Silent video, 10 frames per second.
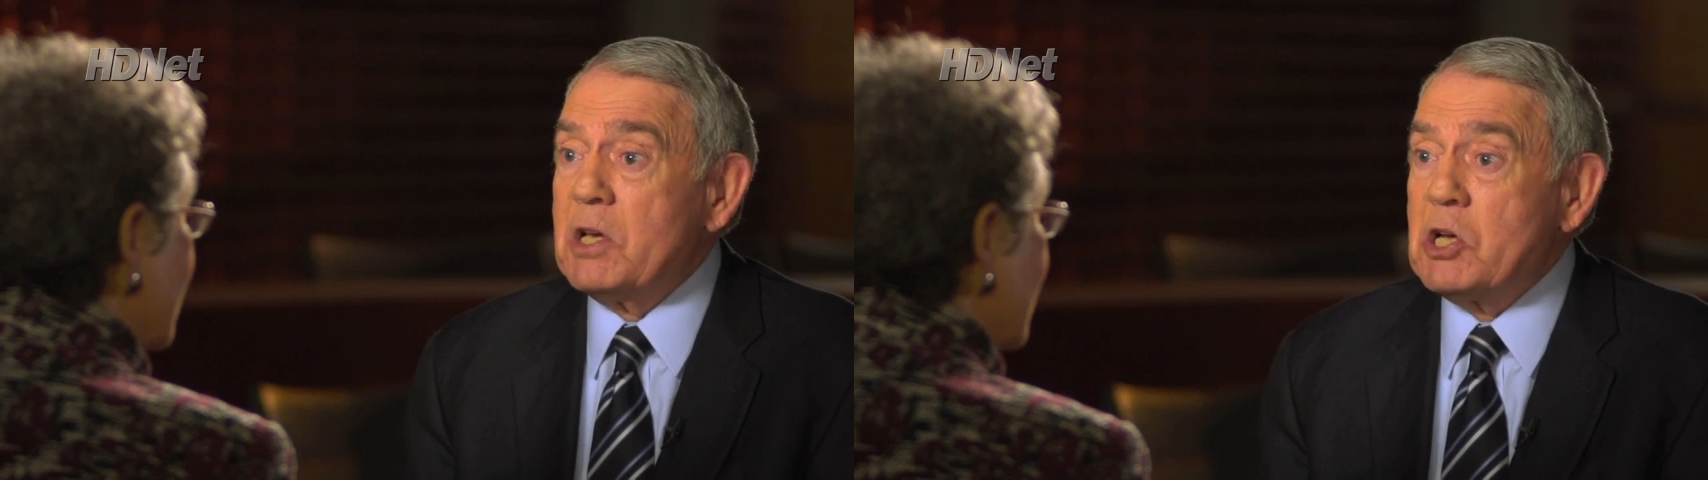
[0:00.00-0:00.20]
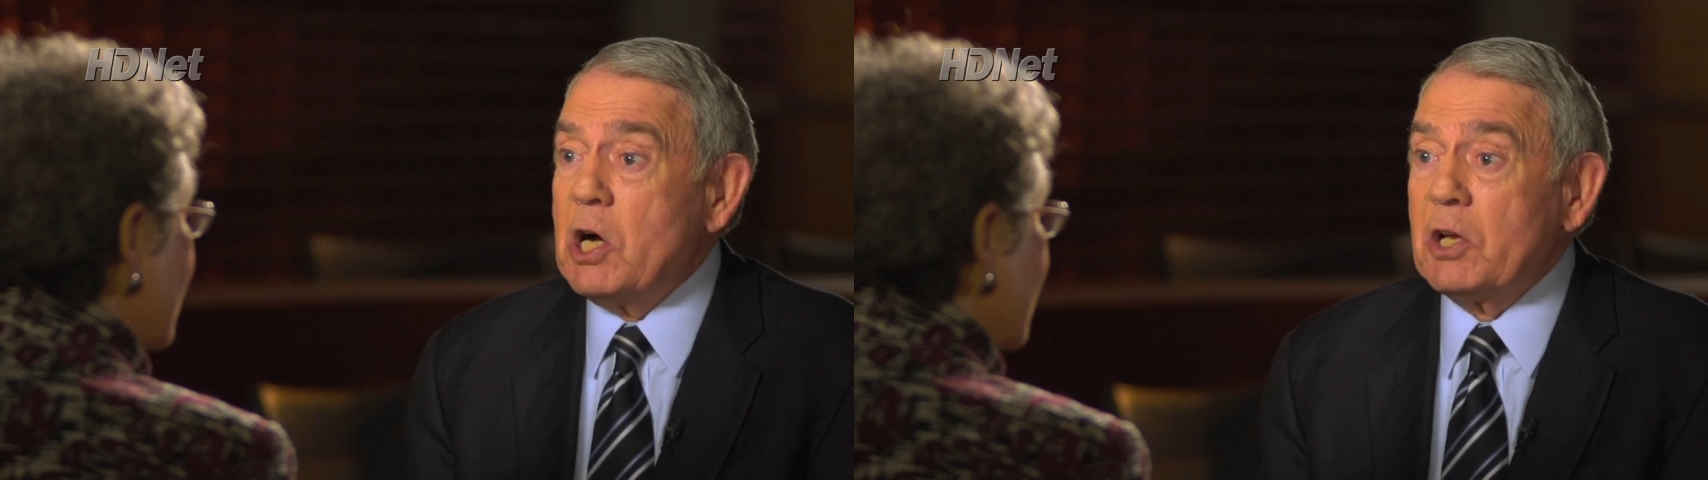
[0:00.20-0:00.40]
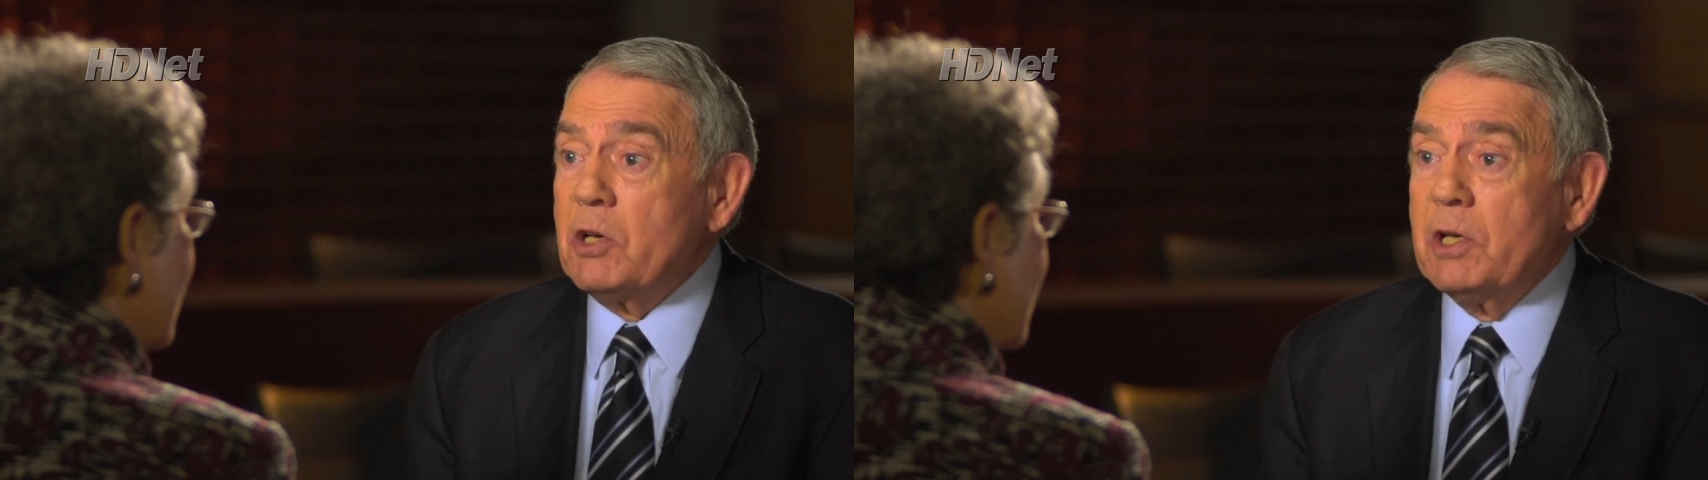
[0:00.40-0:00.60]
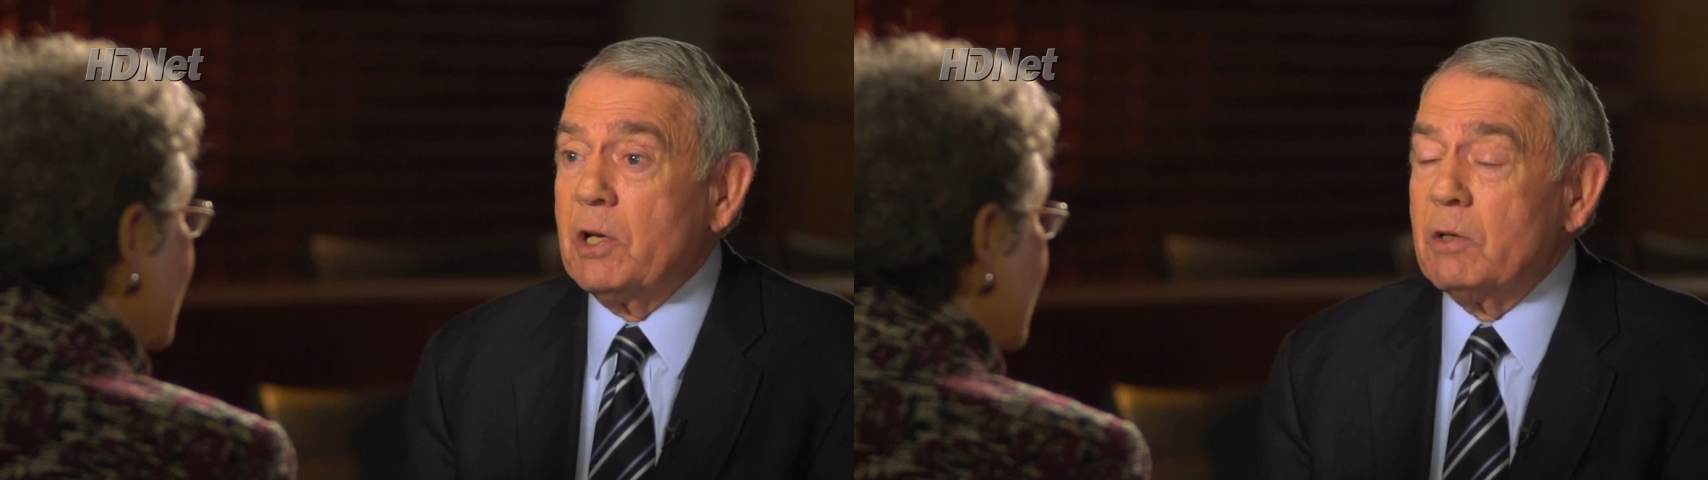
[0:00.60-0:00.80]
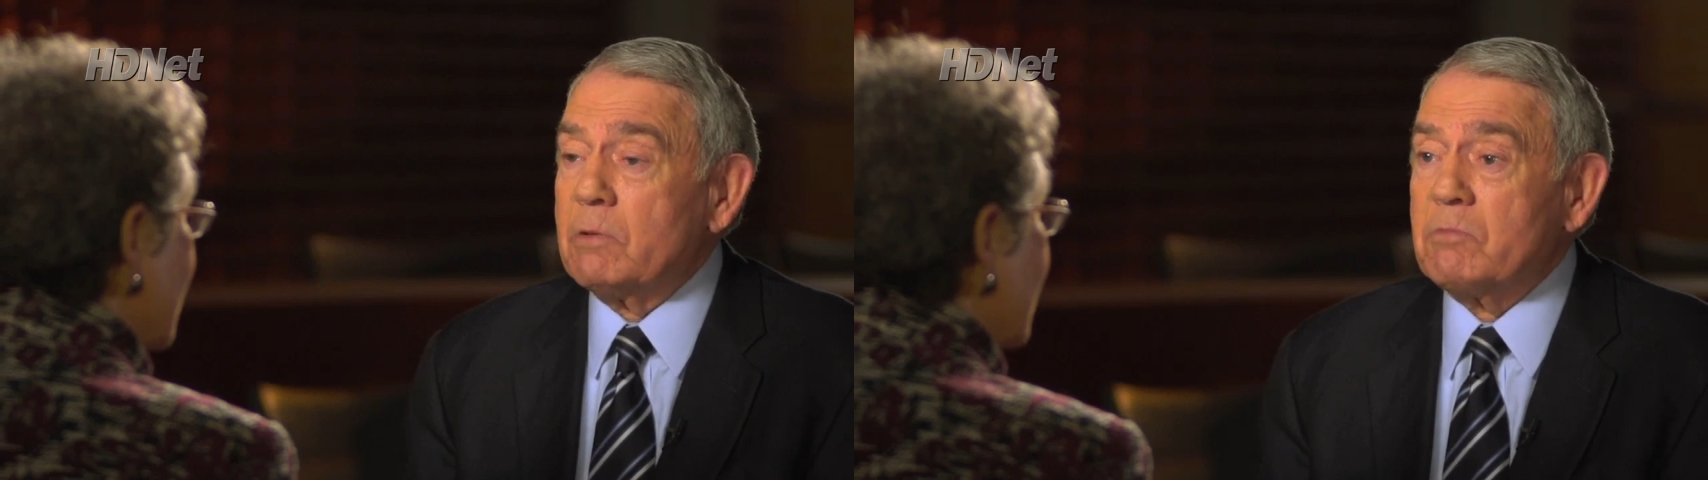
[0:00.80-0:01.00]

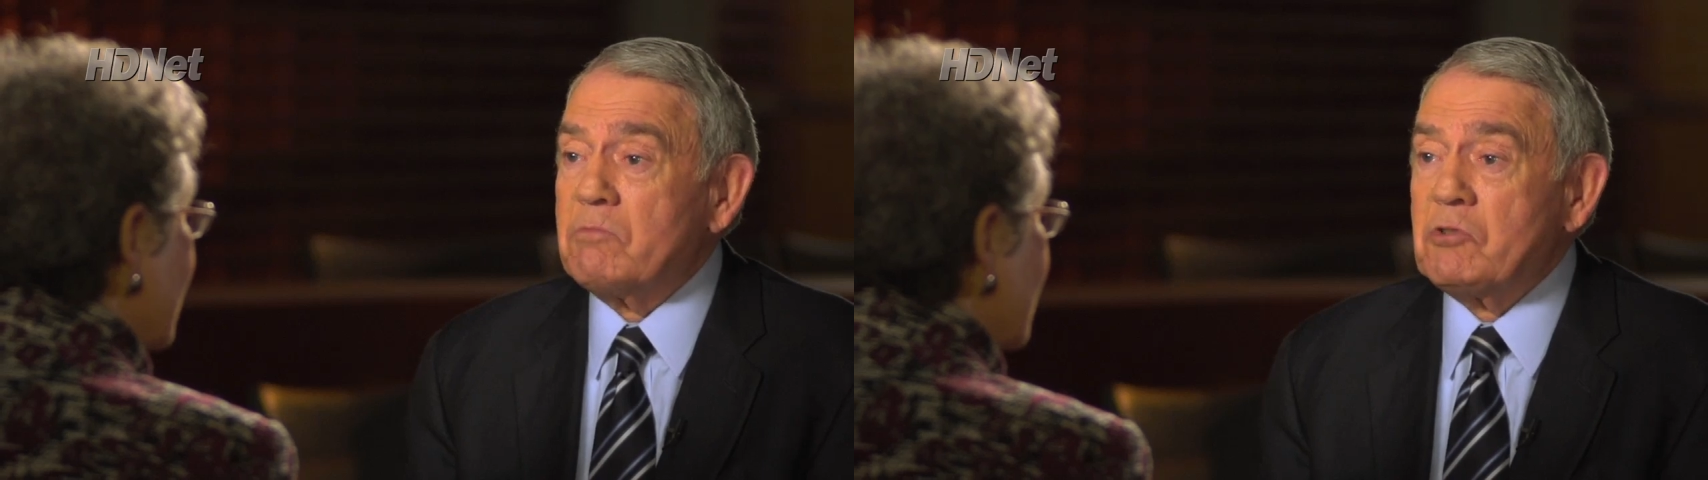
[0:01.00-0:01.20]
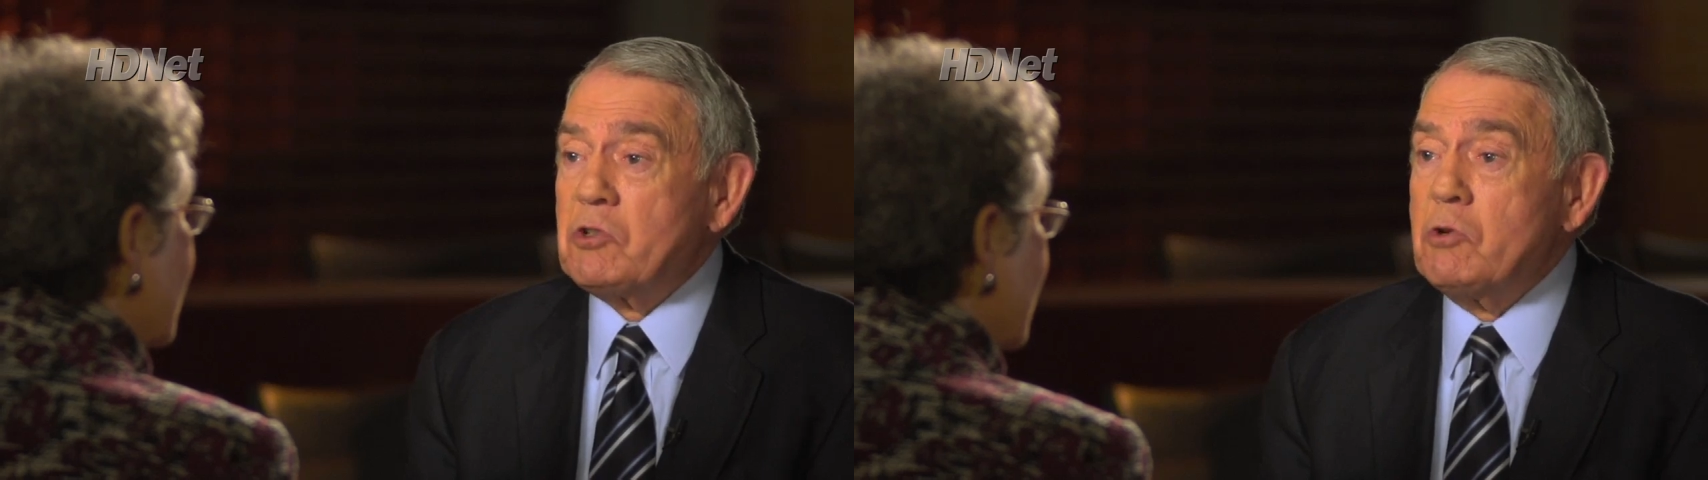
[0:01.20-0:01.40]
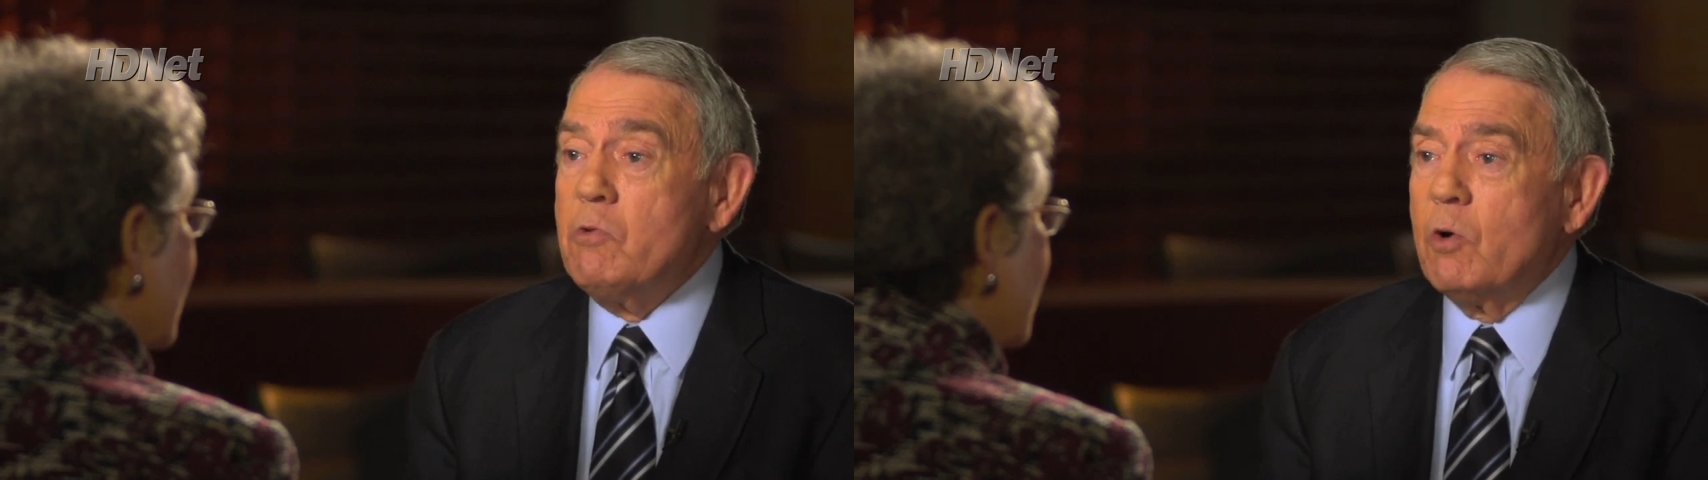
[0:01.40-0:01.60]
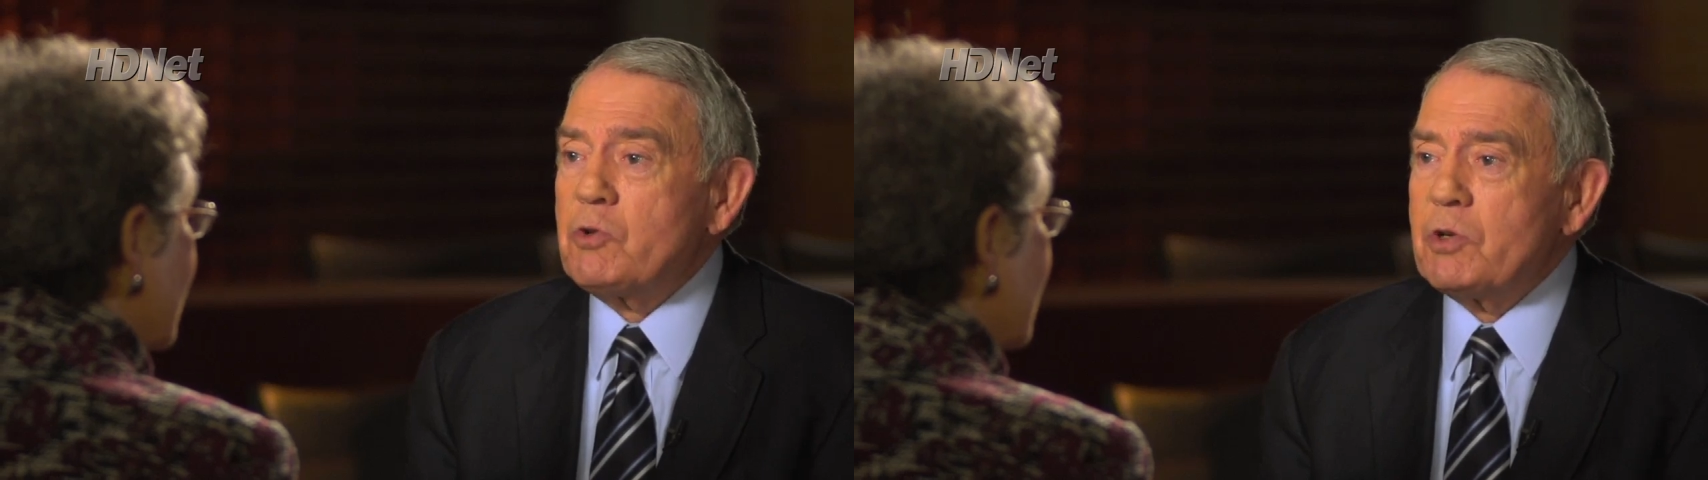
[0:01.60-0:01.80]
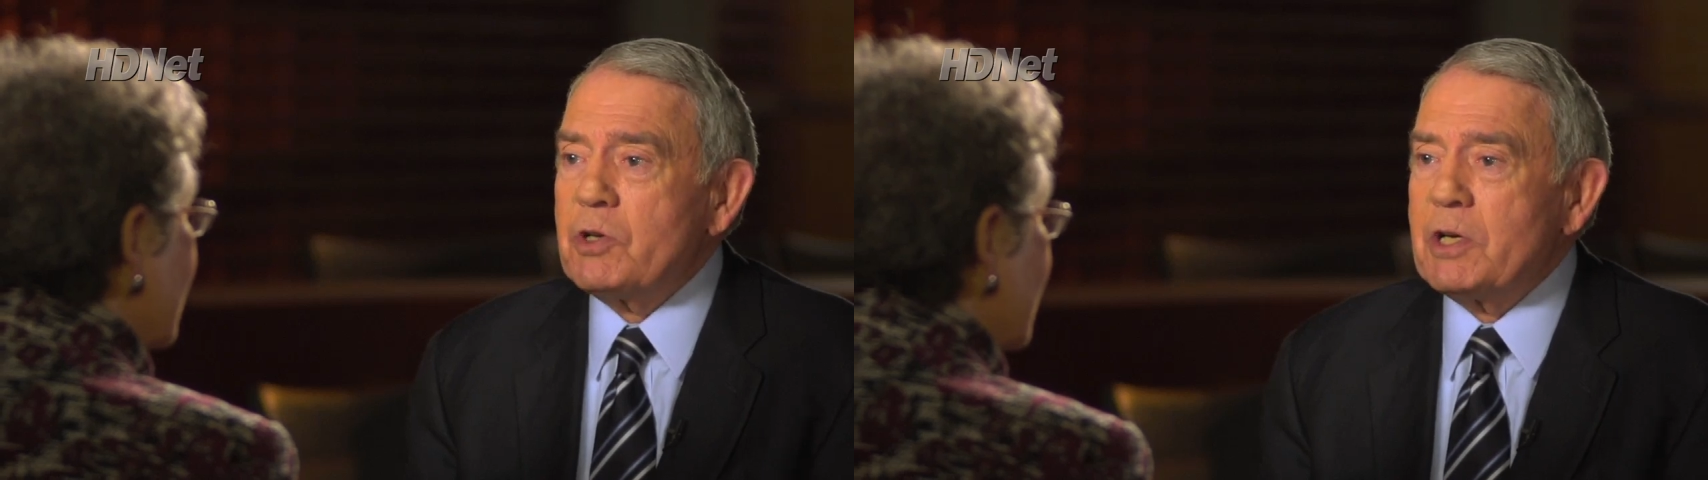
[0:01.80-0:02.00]
continental, two-ocean